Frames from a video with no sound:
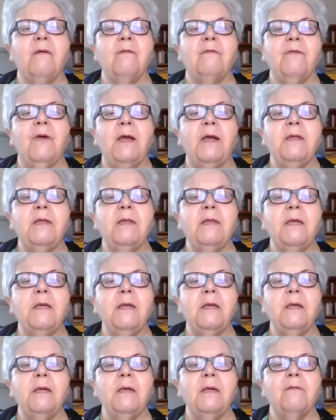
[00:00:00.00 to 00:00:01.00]

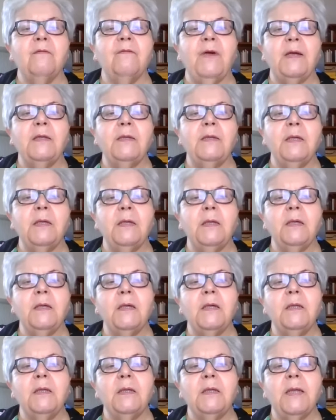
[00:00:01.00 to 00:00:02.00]
finding, fighting
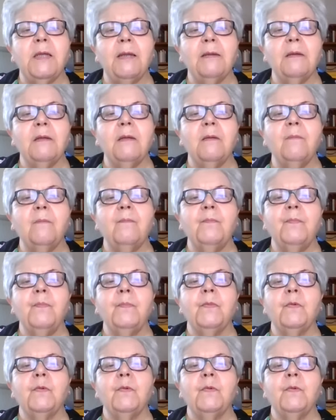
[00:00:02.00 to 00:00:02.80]
in tandem